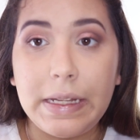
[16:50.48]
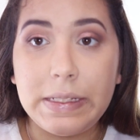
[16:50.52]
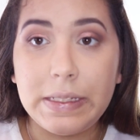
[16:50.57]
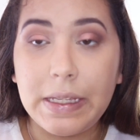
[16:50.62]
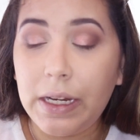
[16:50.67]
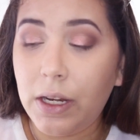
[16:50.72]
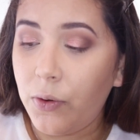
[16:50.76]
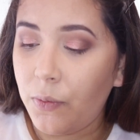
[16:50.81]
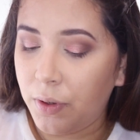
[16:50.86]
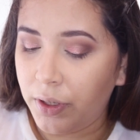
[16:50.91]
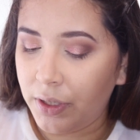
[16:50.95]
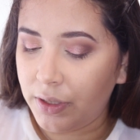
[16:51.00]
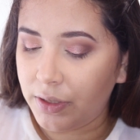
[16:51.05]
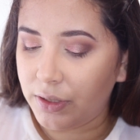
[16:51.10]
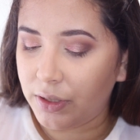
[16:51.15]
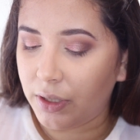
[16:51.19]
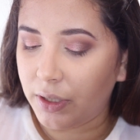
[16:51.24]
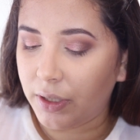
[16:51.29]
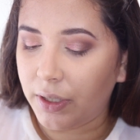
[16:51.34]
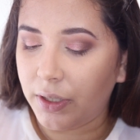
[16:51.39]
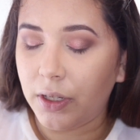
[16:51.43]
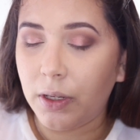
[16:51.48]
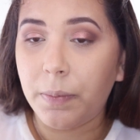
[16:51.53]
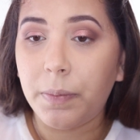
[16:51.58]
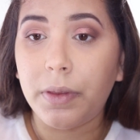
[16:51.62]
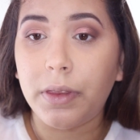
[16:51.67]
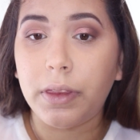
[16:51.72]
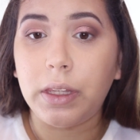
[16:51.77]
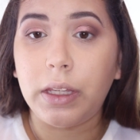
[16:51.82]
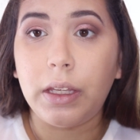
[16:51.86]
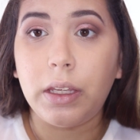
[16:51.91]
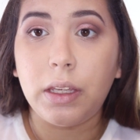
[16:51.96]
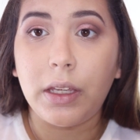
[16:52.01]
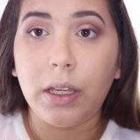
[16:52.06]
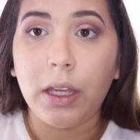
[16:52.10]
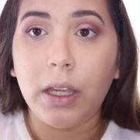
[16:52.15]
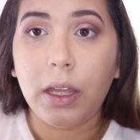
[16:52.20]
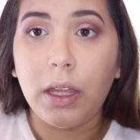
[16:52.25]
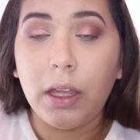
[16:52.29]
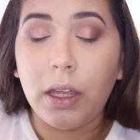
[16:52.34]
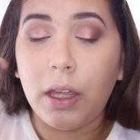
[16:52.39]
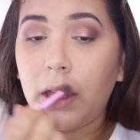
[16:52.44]
decided I want to darken up the
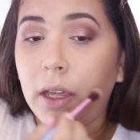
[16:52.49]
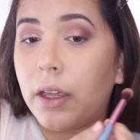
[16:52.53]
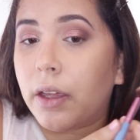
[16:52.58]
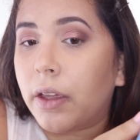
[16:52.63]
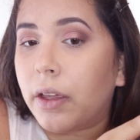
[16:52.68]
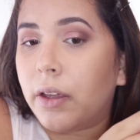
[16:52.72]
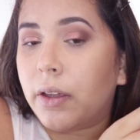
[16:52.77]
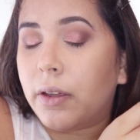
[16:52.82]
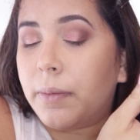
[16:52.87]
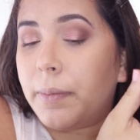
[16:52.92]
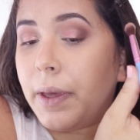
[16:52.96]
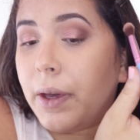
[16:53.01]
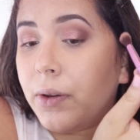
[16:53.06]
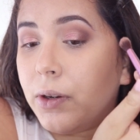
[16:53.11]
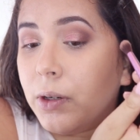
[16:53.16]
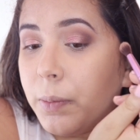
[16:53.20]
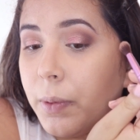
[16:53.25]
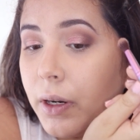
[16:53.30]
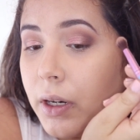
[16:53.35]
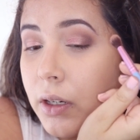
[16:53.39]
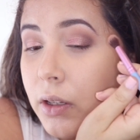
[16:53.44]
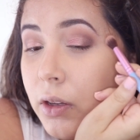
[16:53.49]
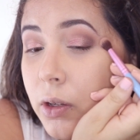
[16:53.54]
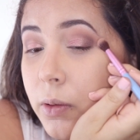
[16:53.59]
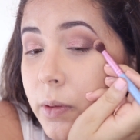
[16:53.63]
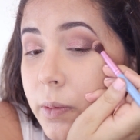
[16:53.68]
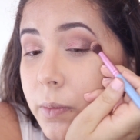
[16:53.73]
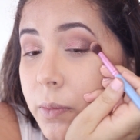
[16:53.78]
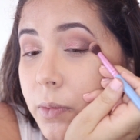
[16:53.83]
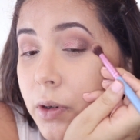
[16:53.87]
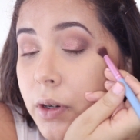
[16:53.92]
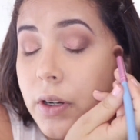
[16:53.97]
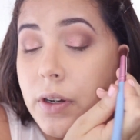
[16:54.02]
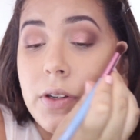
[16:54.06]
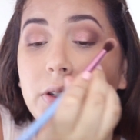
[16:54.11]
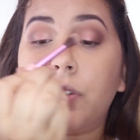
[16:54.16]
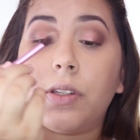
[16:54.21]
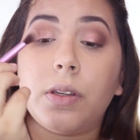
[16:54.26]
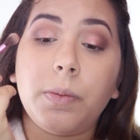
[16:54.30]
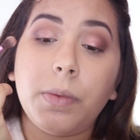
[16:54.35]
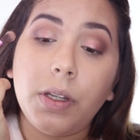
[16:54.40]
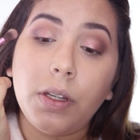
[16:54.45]
outer part a little bit more,
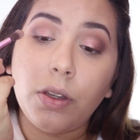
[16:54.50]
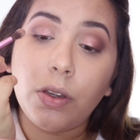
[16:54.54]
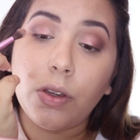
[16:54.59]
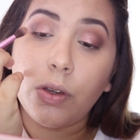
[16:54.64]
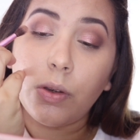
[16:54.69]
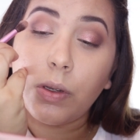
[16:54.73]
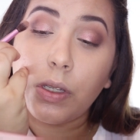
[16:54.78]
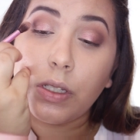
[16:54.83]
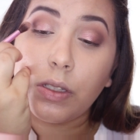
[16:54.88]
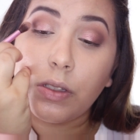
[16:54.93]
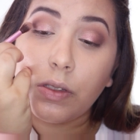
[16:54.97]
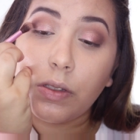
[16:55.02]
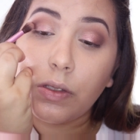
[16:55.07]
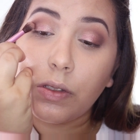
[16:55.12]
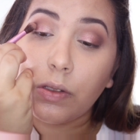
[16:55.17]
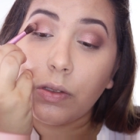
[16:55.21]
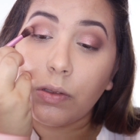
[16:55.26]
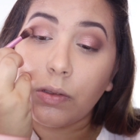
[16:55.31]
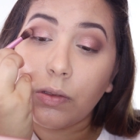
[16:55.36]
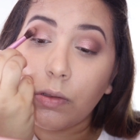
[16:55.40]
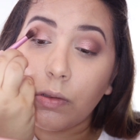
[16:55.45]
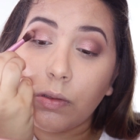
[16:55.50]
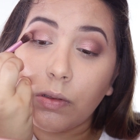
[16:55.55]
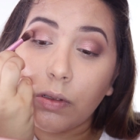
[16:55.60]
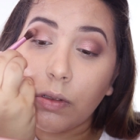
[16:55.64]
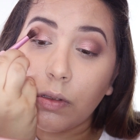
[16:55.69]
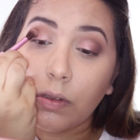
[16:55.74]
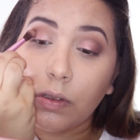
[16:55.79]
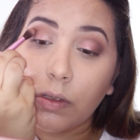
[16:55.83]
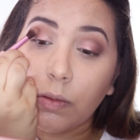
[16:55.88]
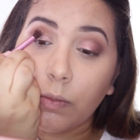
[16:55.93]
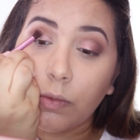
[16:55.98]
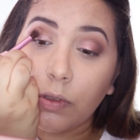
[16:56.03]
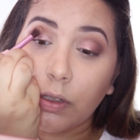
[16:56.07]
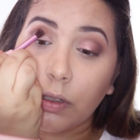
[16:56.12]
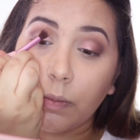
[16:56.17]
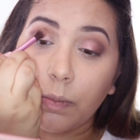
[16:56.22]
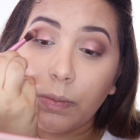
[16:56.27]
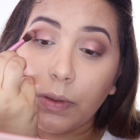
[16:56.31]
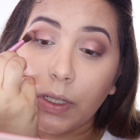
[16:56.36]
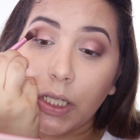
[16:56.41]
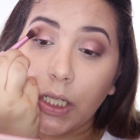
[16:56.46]
so I'm going to go into some more
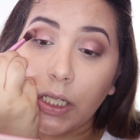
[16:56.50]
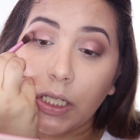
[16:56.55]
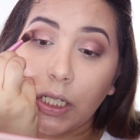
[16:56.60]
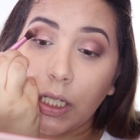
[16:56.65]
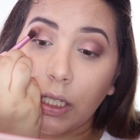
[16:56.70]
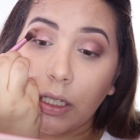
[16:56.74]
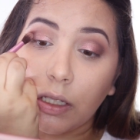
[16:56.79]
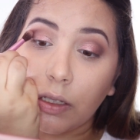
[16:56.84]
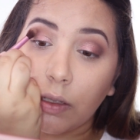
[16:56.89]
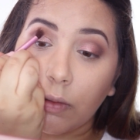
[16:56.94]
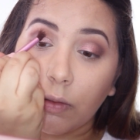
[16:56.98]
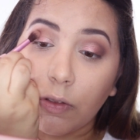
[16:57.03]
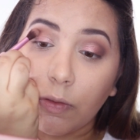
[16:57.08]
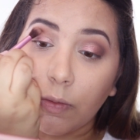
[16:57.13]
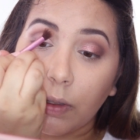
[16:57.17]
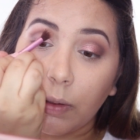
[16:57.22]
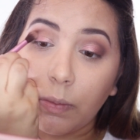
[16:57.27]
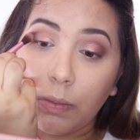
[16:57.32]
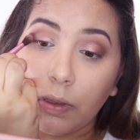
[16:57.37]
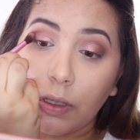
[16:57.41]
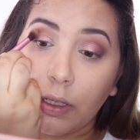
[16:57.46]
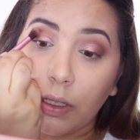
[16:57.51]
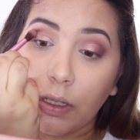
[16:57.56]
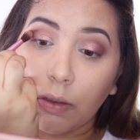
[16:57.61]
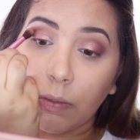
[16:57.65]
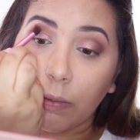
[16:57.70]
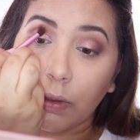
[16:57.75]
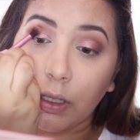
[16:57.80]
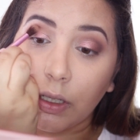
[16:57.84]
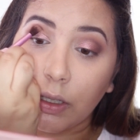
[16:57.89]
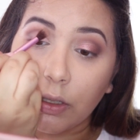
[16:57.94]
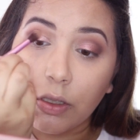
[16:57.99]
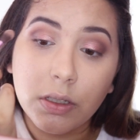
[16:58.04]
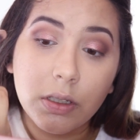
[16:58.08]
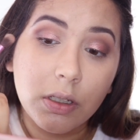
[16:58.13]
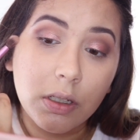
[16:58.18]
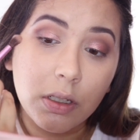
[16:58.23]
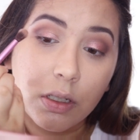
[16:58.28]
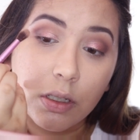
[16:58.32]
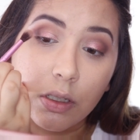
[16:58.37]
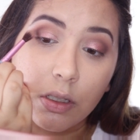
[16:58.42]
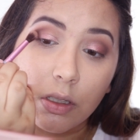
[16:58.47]
Butt Naked with my blending brush
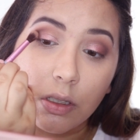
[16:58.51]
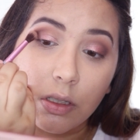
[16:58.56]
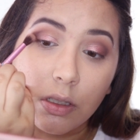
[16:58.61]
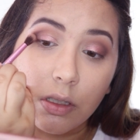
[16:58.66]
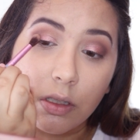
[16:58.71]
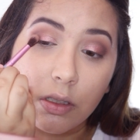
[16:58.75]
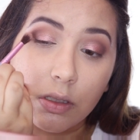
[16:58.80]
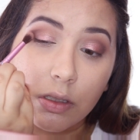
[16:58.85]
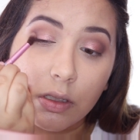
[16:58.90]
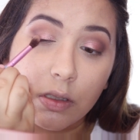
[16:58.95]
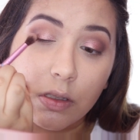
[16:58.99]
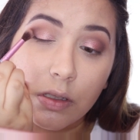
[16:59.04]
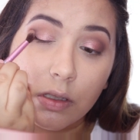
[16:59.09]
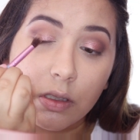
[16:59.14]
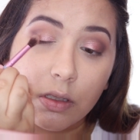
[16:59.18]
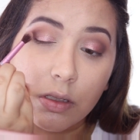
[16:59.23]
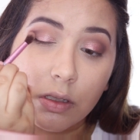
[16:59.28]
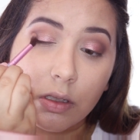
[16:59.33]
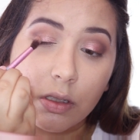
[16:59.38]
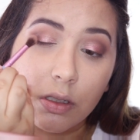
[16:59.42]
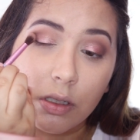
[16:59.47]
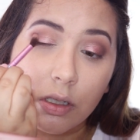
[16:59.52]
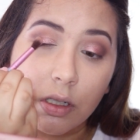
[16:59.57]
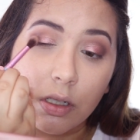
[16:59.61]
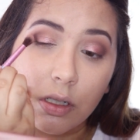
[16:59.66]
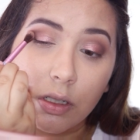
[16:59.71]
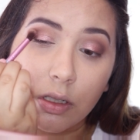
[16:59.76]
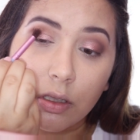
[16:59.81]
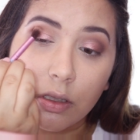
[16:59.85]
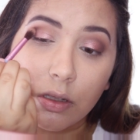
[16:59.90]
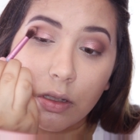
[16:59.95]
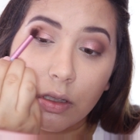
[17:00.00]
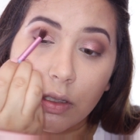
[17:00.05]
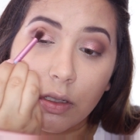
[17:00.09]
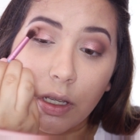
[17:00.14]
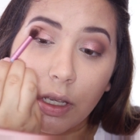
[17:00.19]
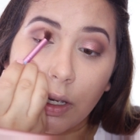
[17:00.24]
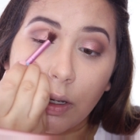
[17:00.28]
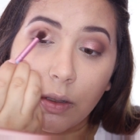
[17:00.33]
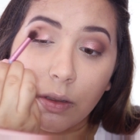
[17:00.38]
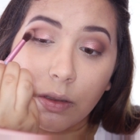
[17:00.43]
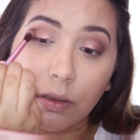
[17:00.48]
and just darken
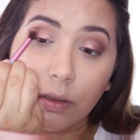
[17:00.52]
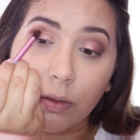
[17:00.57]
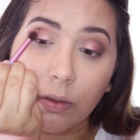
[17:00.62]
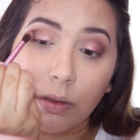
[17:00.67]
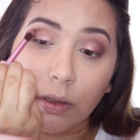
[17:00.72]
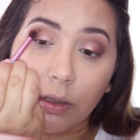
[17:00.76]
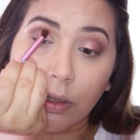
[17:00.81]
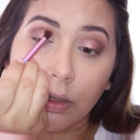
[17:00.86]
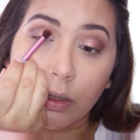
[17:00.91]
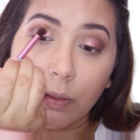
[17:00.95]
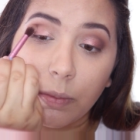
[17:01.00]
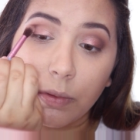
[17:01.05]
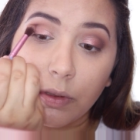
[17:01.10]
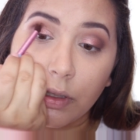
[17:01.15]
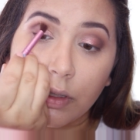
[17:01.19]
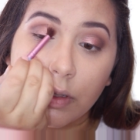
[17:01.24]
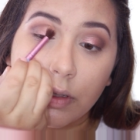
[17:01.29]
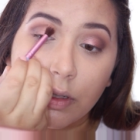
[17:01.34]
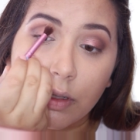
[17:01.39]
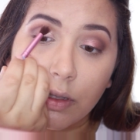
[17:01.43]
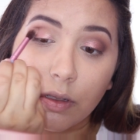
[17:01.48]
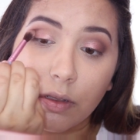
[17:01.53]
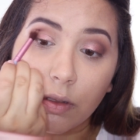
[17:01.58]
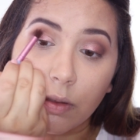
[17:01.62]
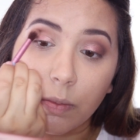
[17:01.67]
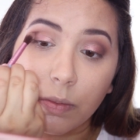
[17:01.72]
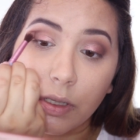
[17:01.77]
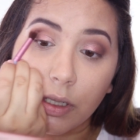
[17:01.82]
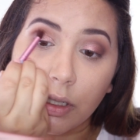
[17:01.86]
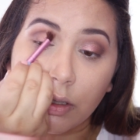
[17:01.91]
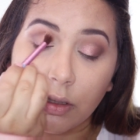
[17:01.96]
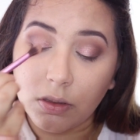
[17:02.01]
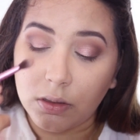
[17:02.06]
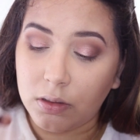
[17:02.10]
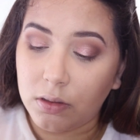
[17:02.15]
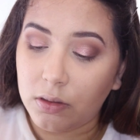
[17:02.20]
the outer corner up just a little bit.